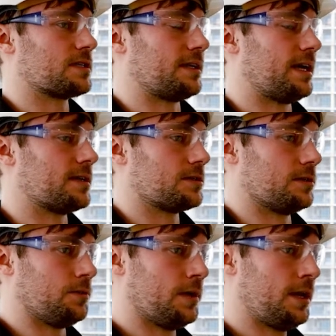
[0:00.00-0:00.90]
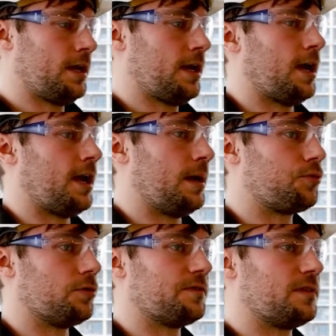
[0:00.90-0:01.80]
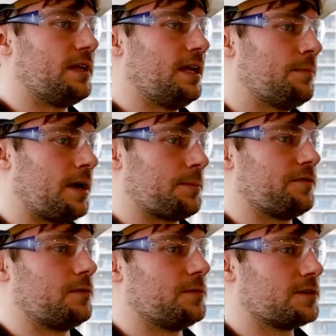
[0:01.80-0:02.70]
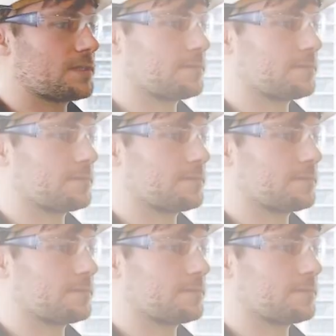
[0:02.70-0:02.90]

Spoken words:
on how to improve the impact performance.